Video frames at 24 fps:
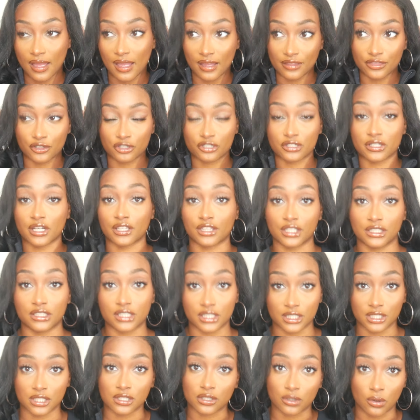and there's nothing
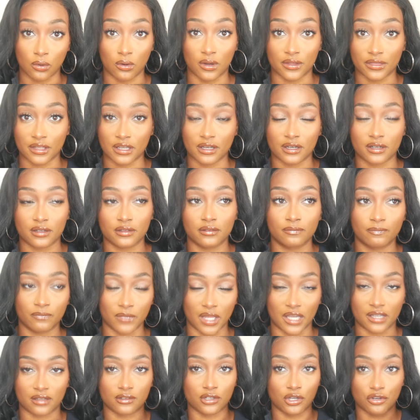to hook on there,
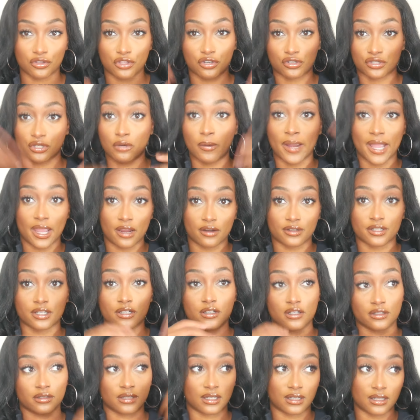like no, there's no hair to
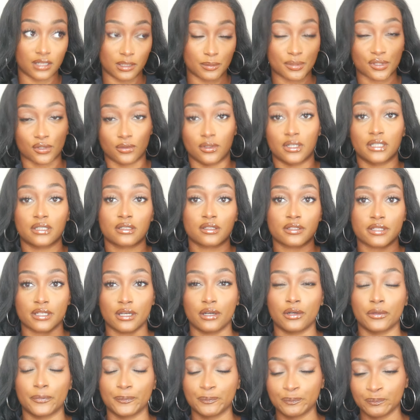hook the clips on
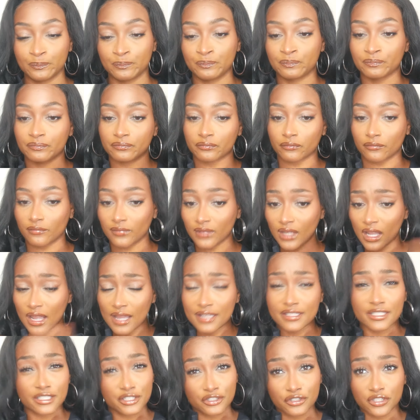so I
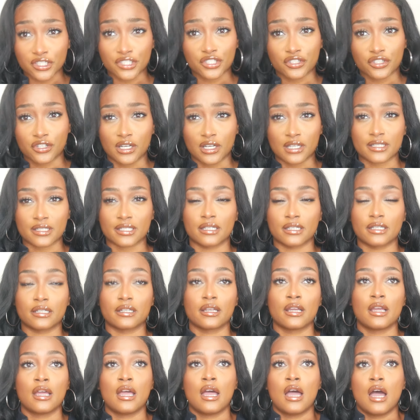did crisscross it.
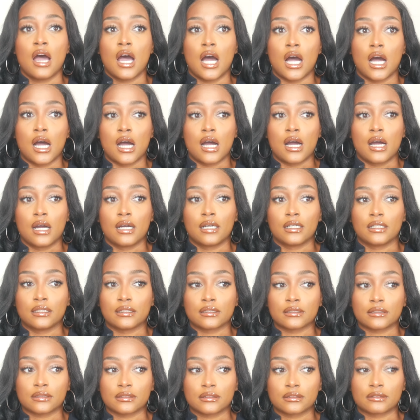
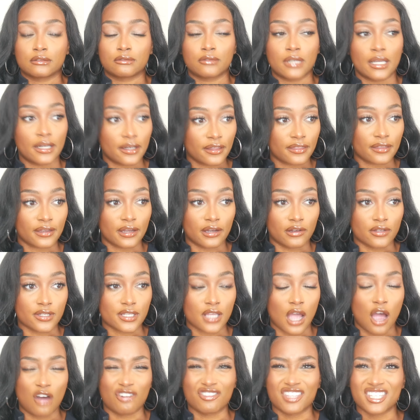Uh, anything else?
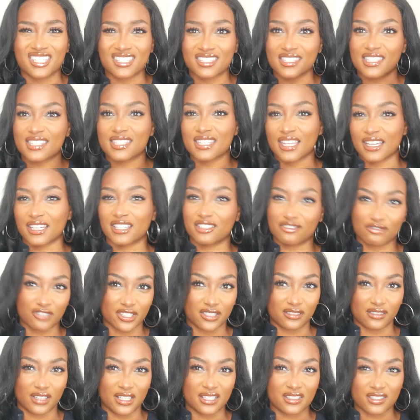Oh, this is the second
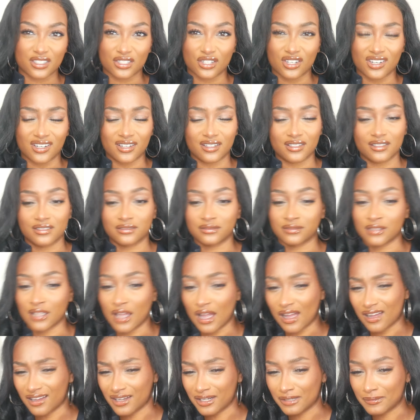install.
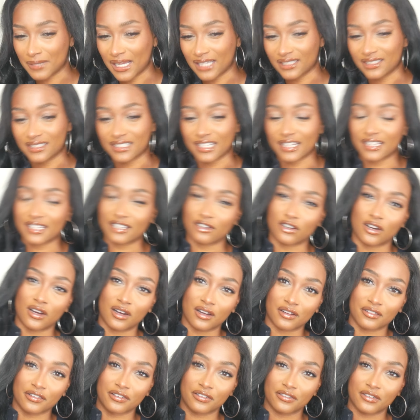Um, I had to take it
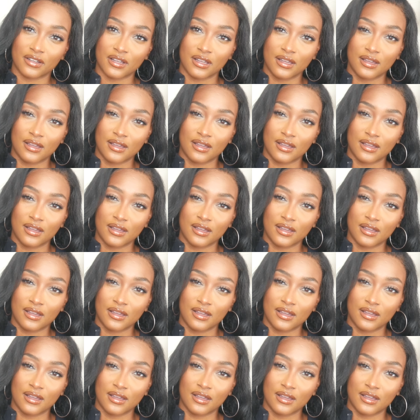off